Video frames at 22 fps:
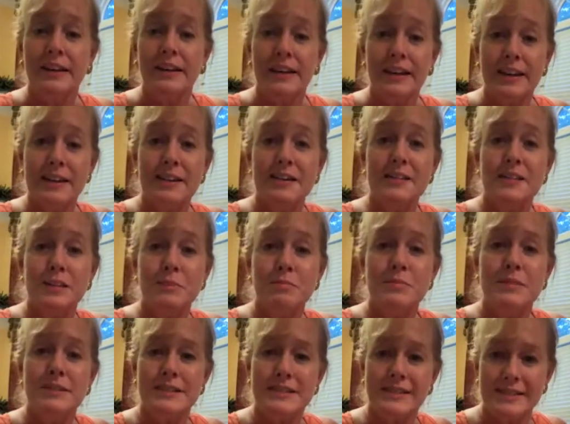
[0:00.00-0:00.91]
is the
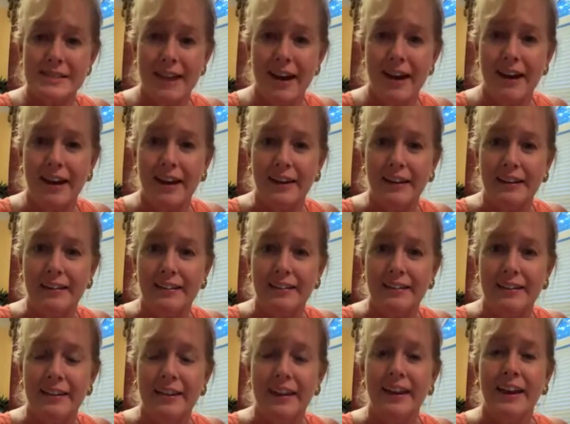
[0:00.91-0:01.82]

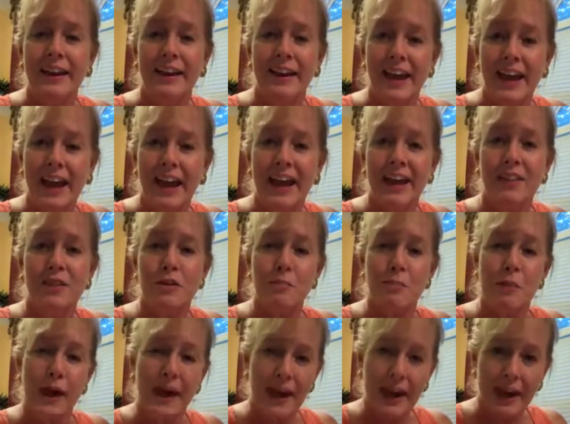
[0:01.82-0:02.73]
Messiah and had the
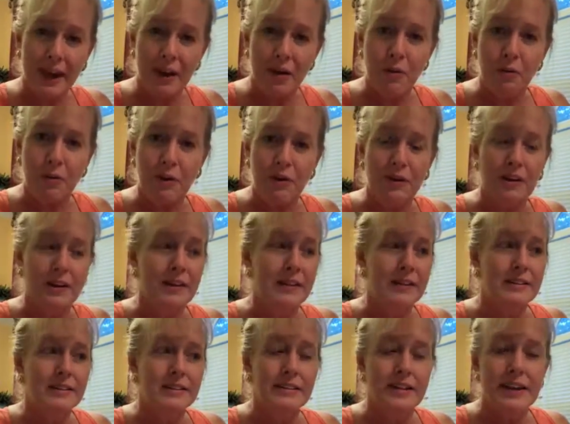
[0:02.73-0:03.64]
power
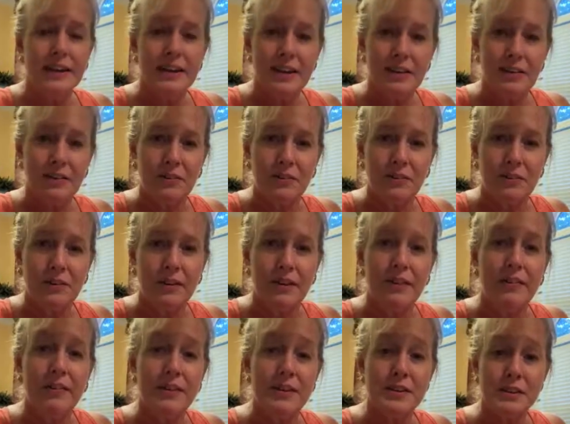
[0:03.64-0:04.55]
to heal
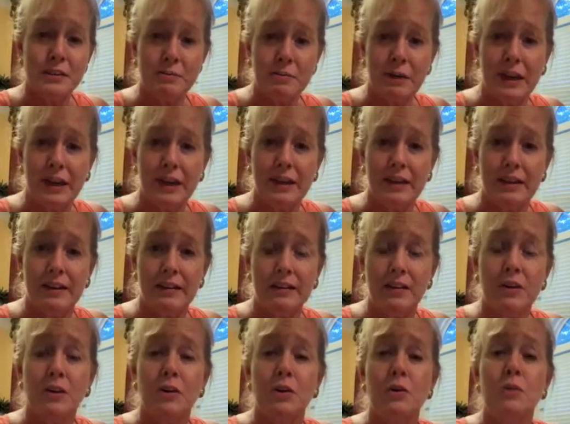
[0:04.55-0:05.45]
this
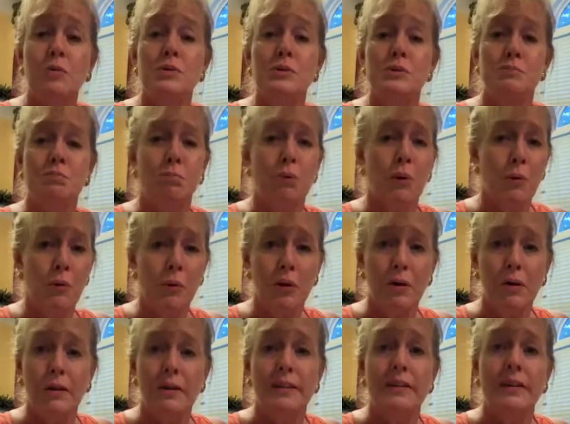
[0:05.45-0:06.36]
man who was
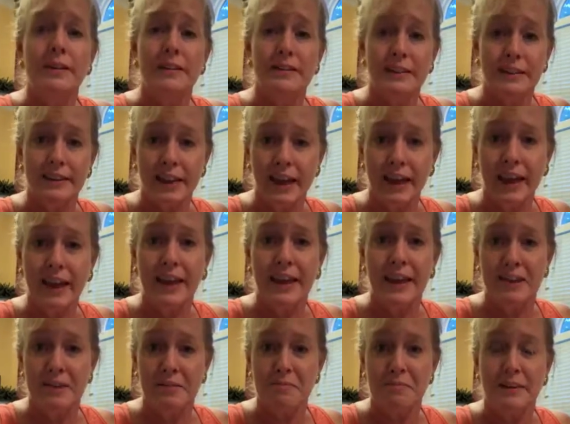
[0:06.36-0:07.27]
born
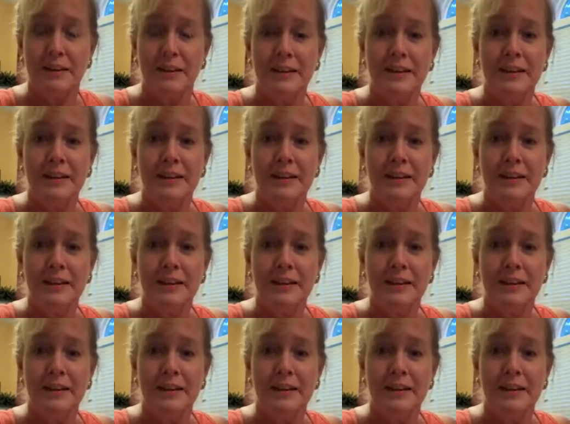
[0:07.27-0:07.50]
lame.